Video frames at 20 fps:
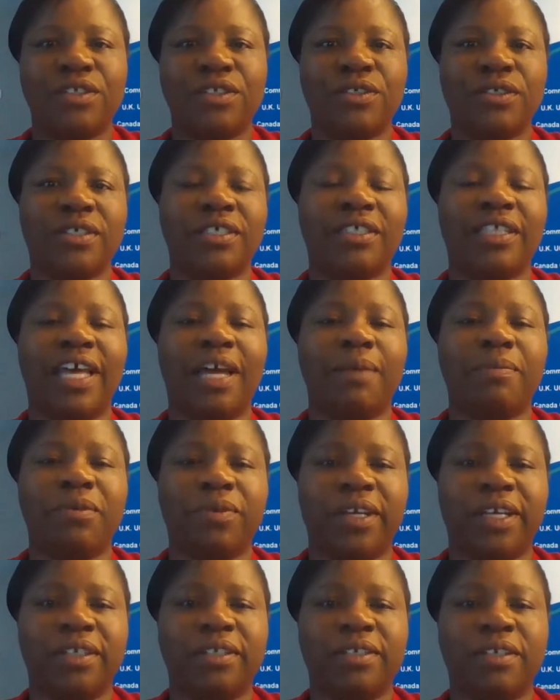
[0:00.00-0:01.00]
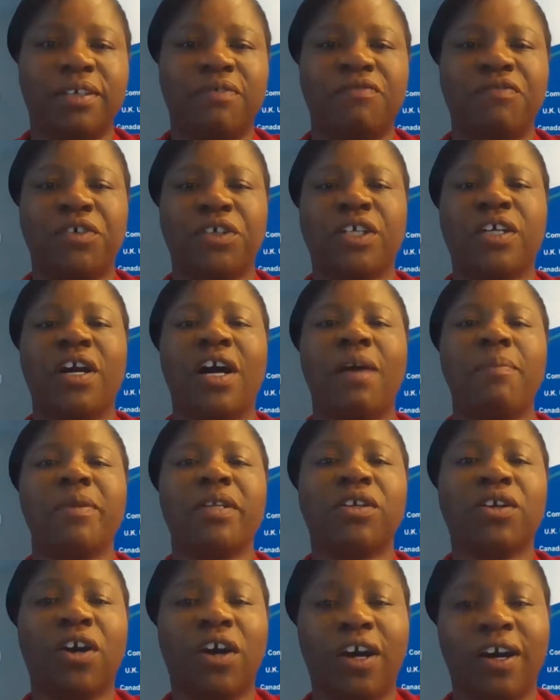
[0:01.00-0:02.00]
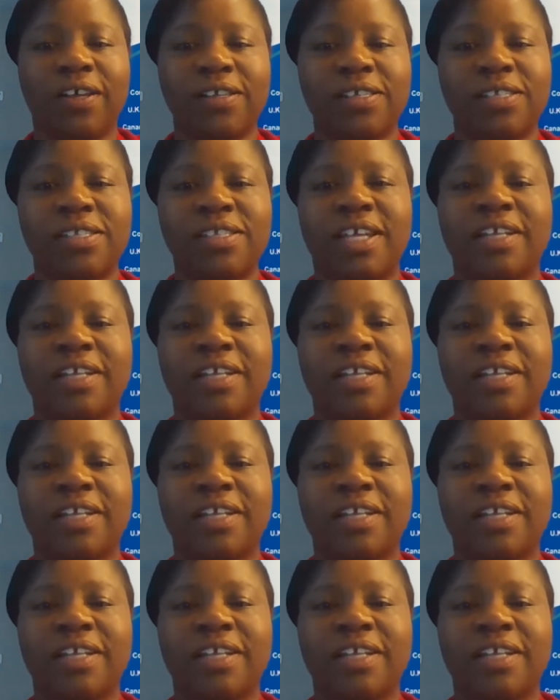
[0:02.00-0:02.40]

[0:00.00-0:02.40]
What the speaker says: to collaborate for a common cause.